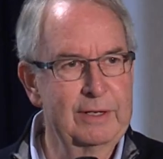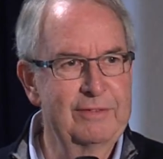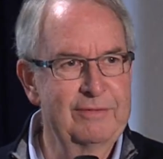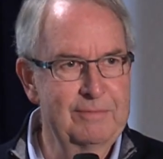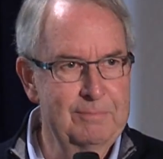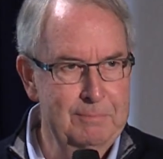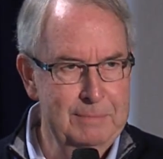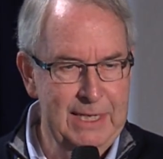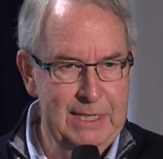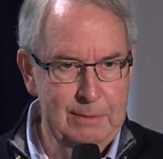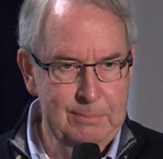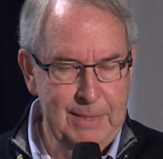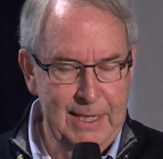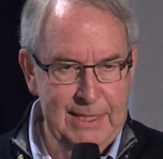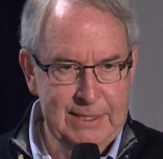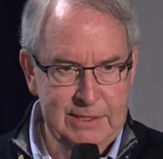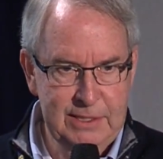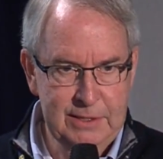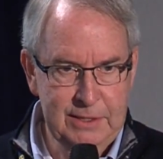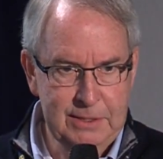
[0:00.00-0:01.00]
of
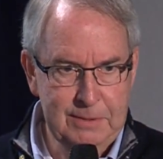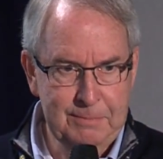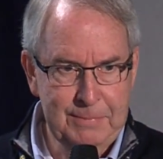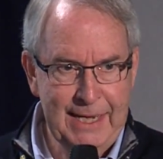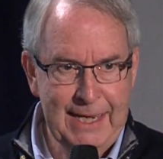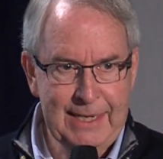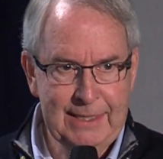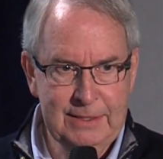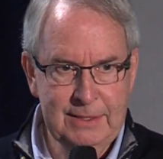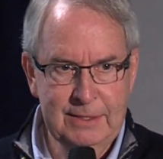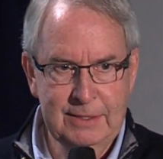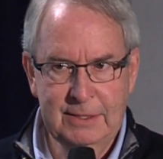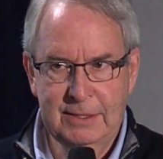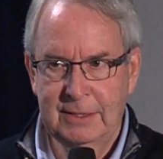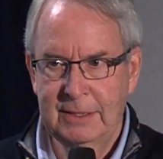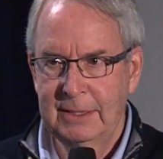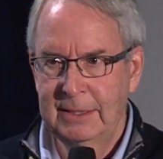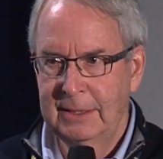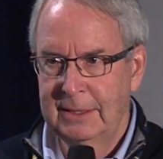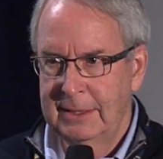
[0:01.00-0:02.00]
minimizing compactness,
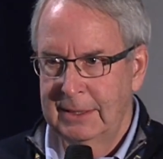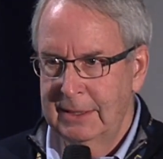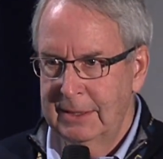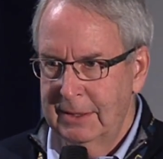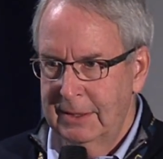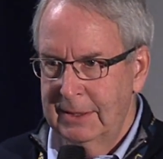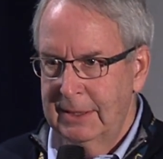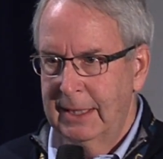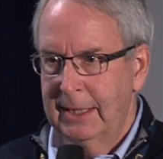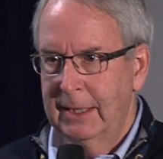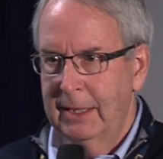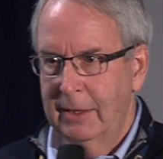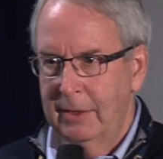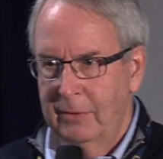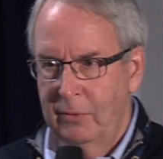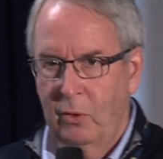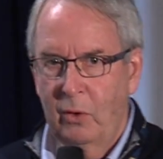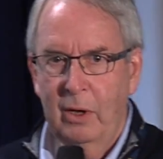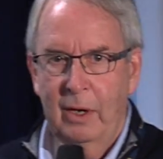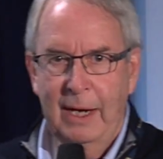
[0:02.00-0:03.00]

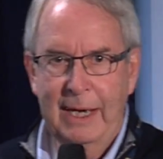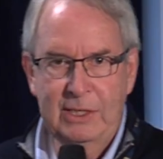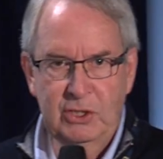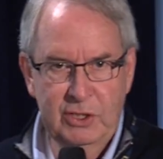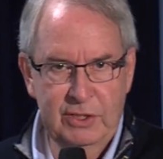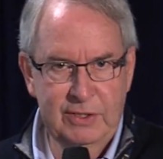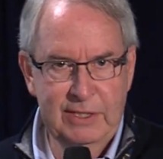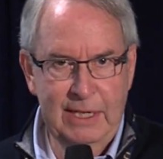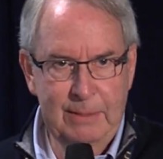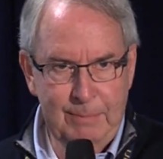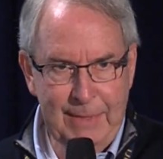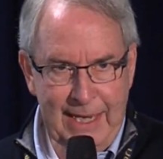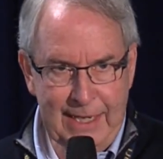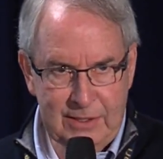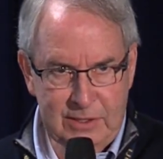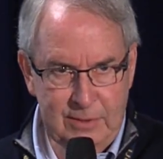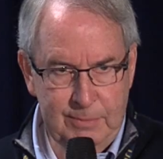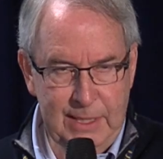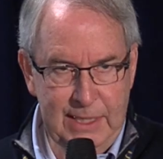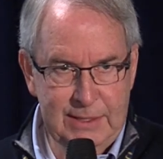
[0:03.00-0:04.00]
or I should say
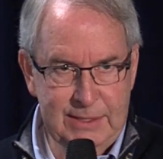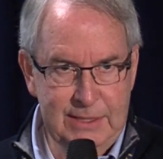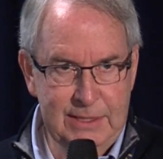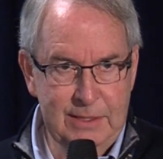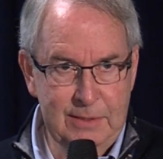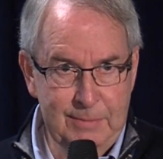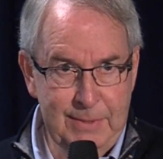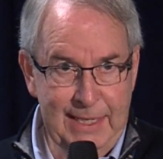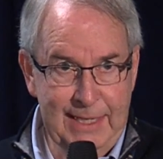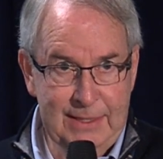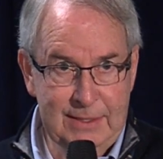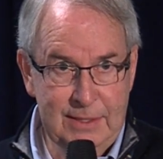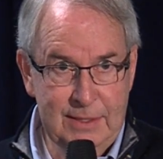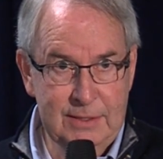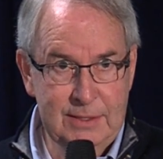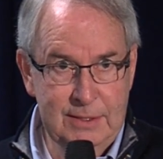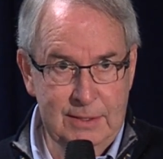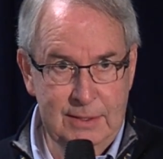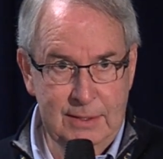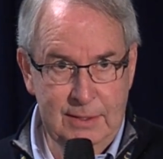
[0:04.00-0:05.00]
maximizing
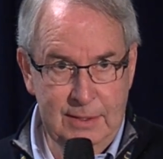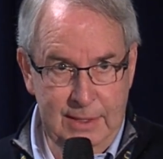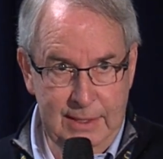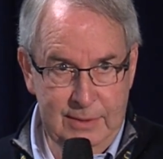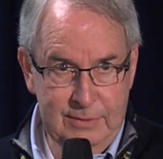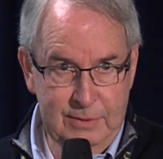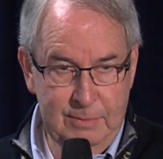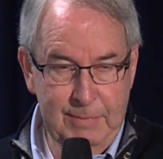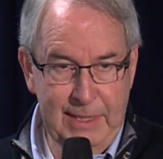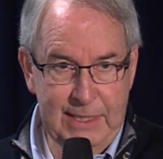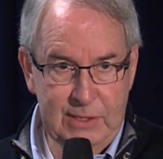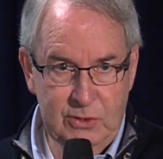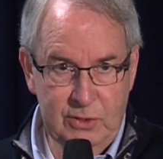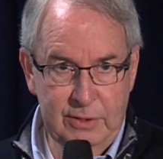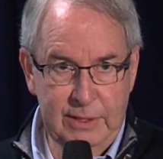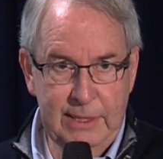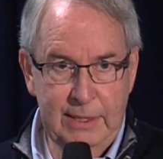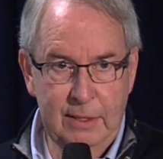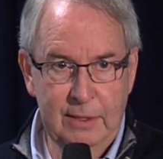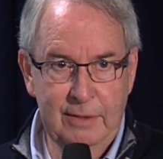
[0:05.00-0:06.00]
compactness is a
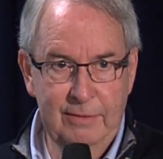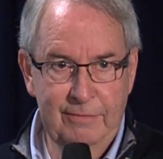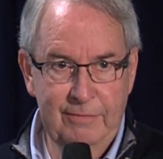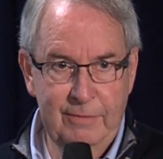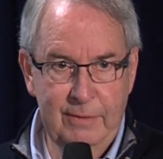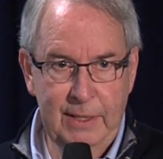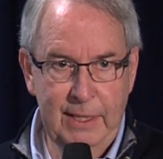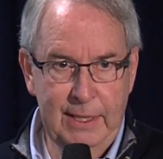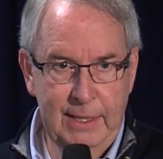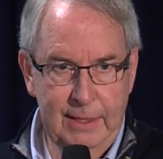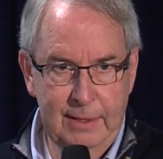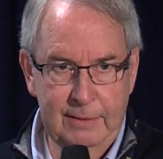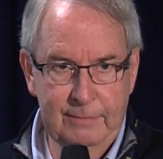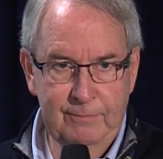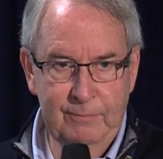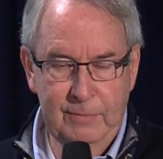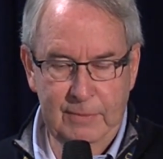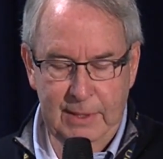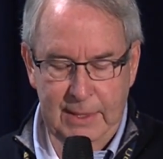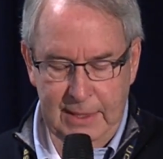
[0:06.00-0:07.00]
measure here
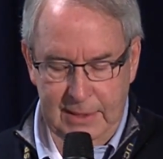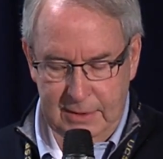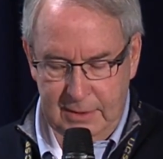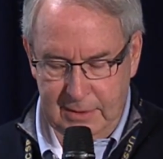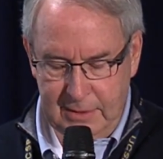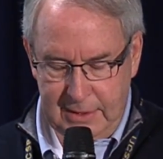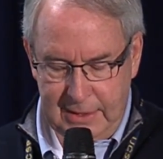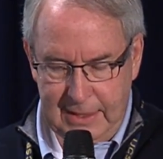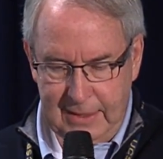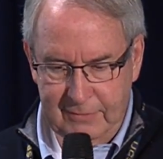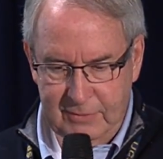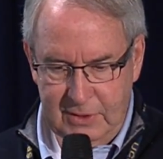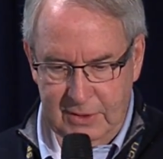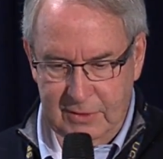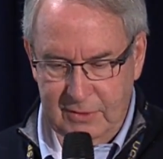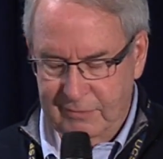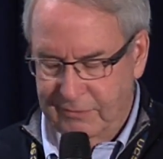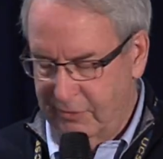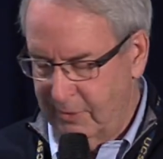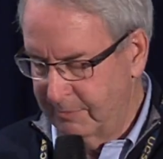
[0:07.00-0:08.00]
that gives
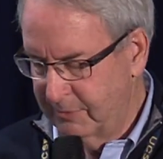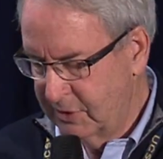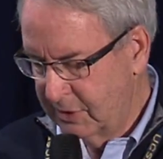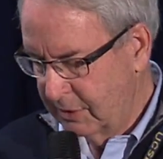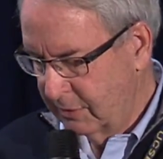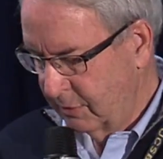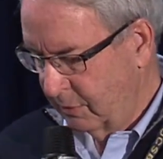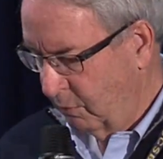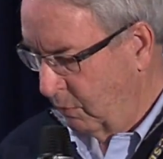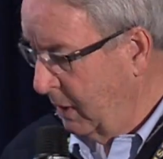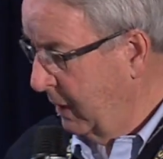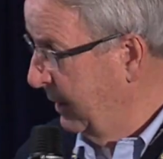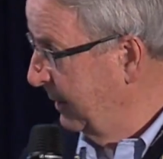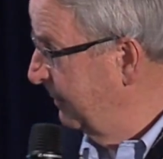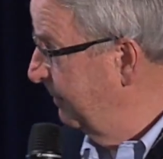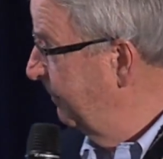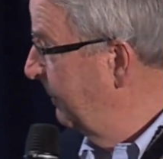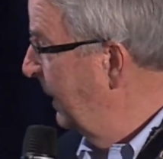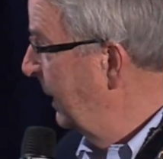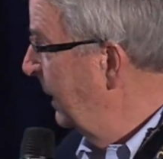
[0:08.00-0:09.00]
us from 0 to 1.